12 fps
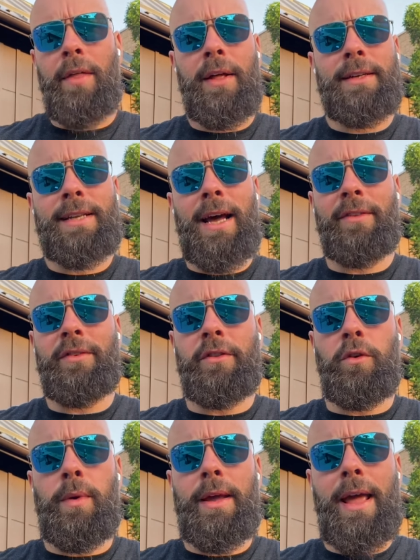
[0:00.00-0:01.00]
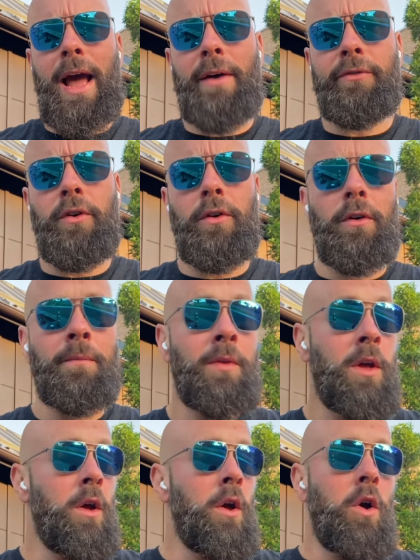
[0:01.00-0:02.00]
then test it the week after.
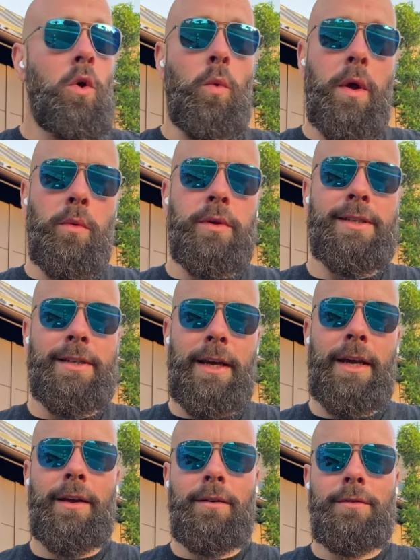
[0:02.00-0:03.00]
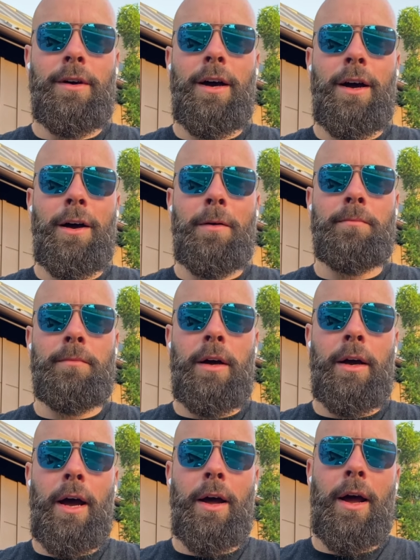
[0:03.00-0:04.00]
We will see.
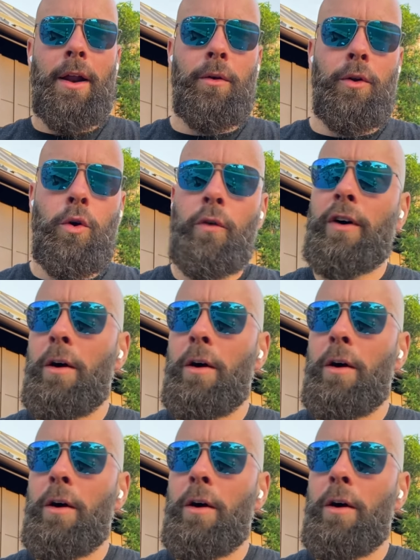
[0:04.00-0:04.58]
I don't know if I'll